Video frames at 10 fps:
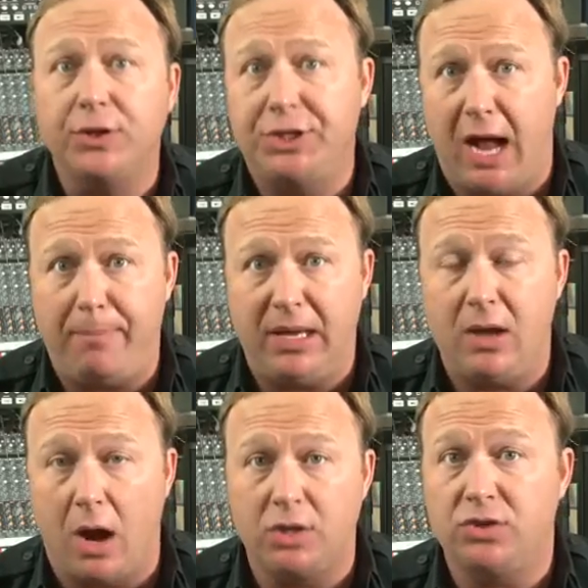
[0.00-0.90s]
shopping
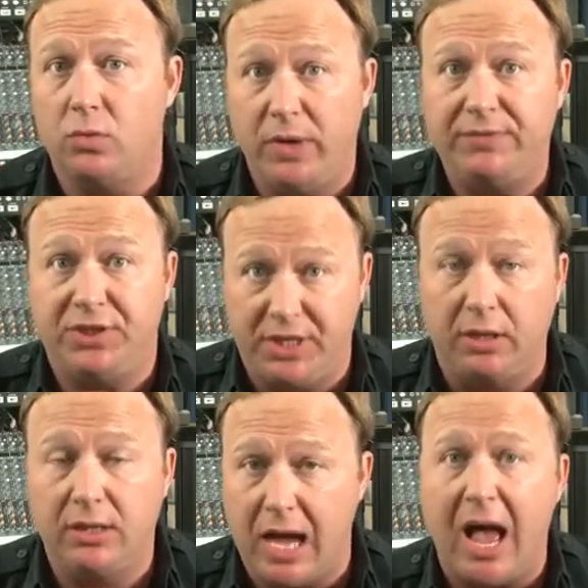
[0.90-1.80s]
carts we've
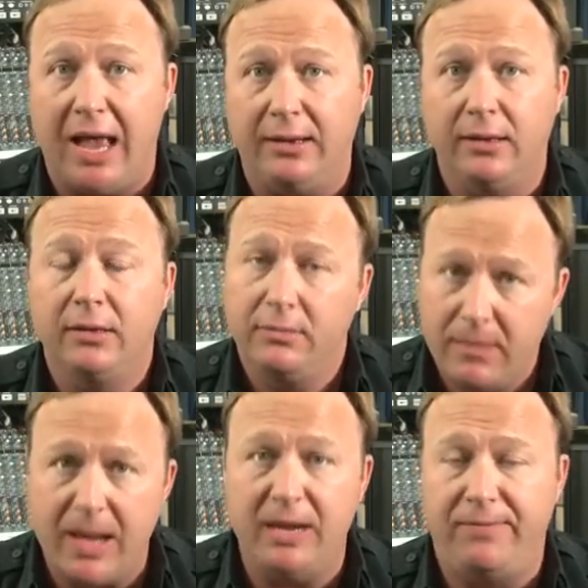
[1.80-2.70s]
still got
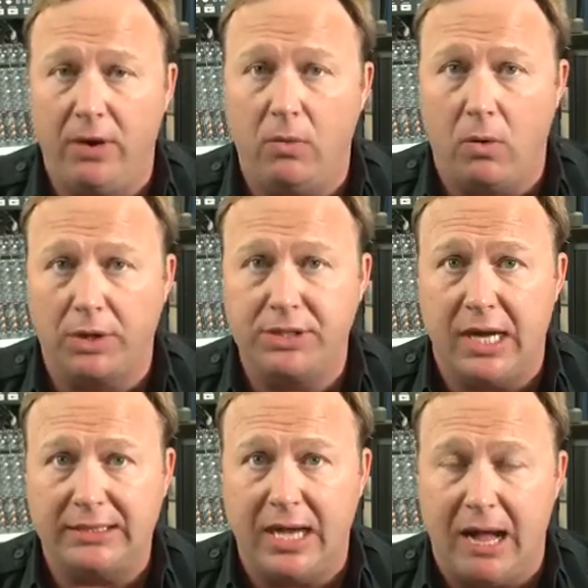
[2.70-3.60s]
at
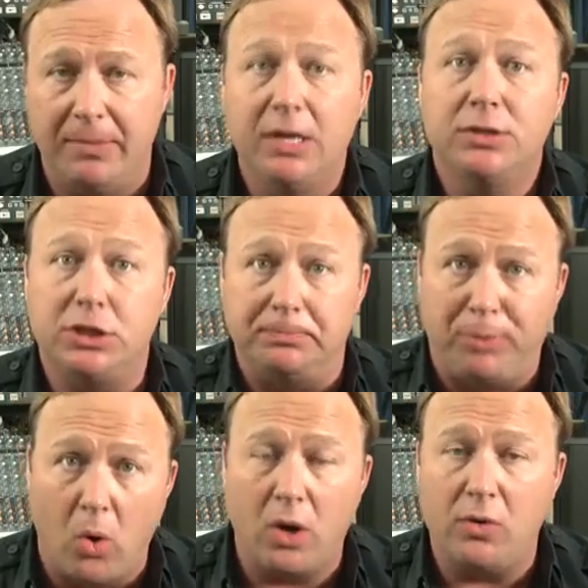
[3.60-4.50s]
Infowars.com.
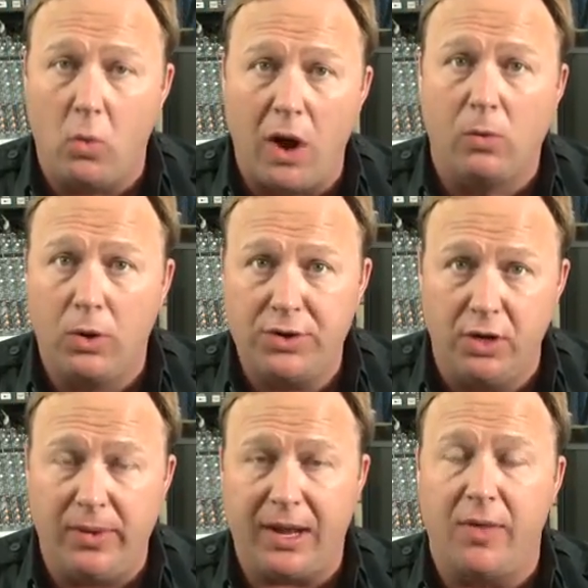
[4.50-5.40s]
Support what we're
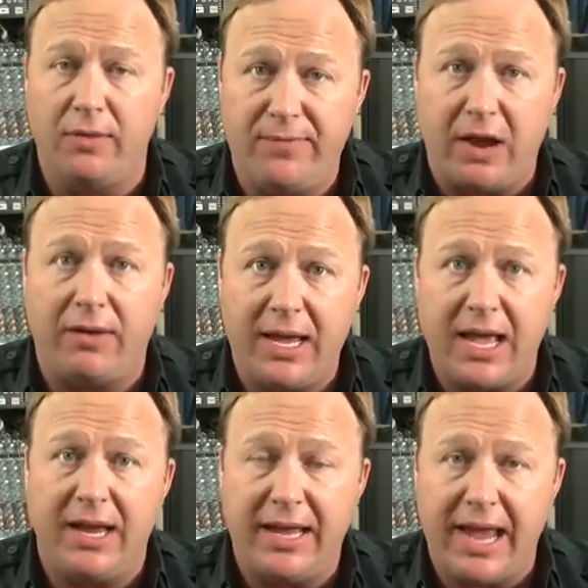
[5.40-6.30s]
doing on the very
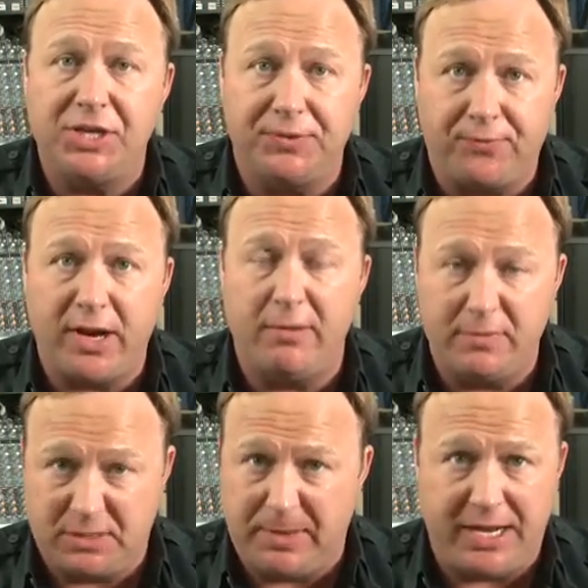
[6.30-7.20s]
cutting edge of freedom
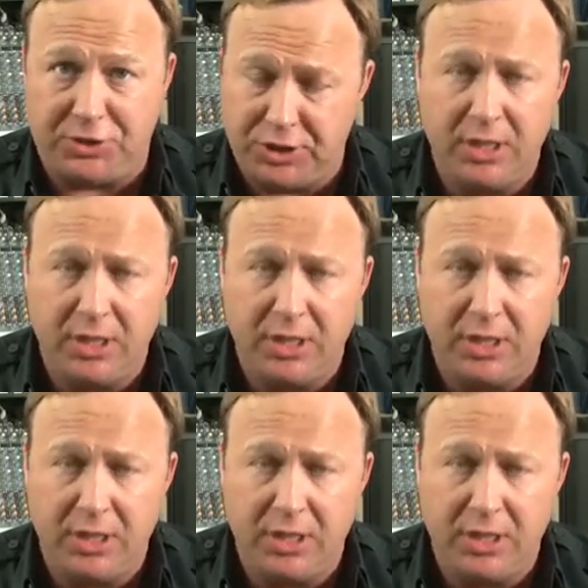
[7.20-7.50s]
of speech.